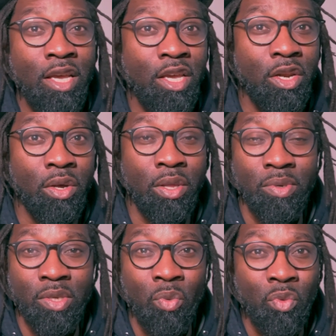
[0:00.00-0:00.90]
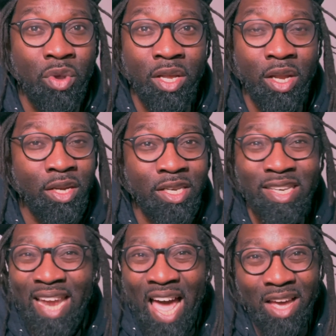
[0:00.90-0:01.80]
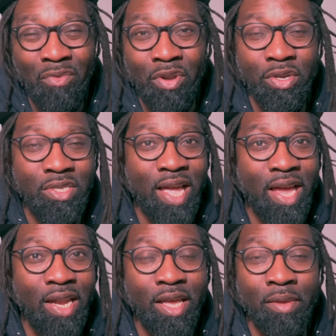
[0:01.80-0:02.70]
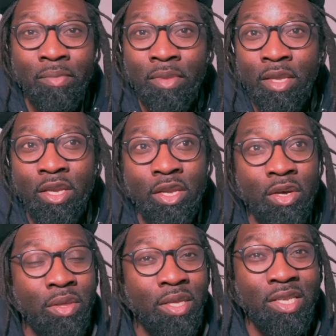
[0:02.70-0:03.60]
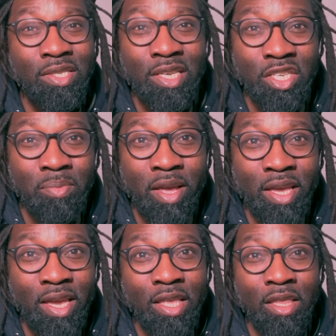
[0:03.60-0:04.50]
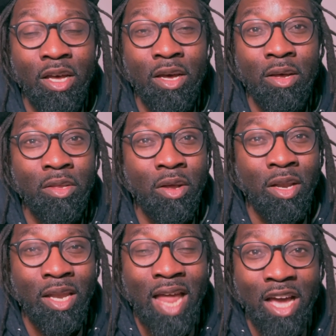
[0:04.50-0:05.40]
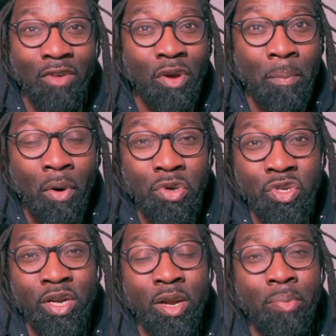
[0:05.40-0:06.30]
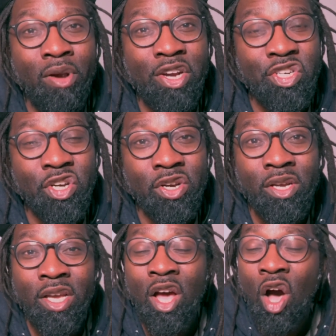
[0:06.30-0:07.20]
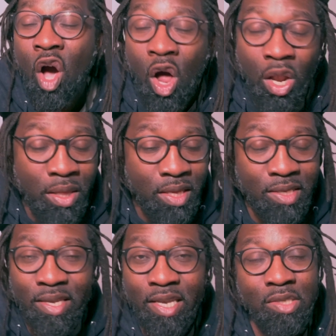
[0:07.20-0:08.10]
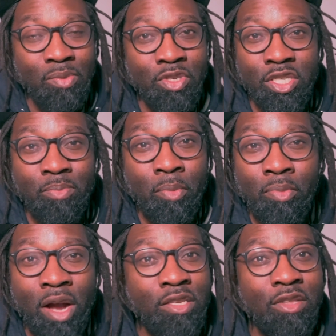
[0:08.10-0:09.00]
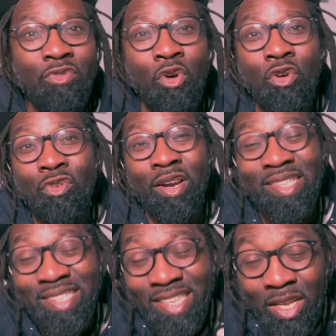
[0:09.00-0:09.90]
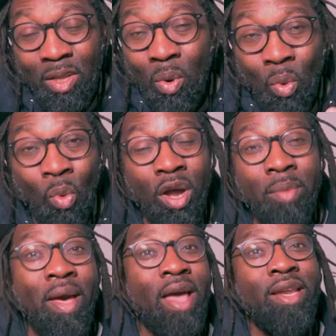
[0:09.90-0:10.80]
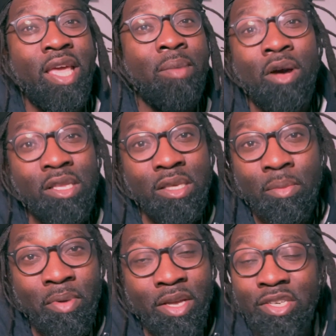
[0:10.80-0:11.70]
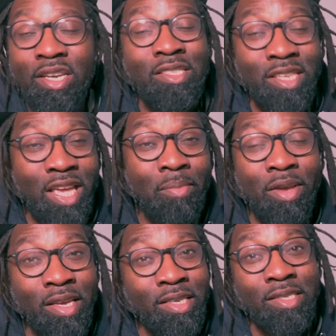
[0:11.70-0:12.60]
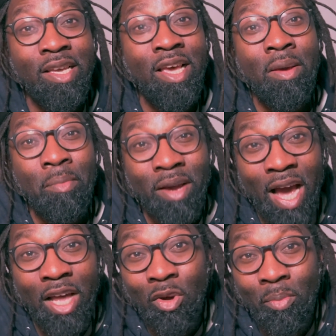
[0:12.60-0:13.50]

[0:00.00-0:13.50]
There was a real lack of understanding, the decision making, the lack of composure under pressure. All of these things were just brought to the forefront until one man came onto the pitch, and his name is Mykhailo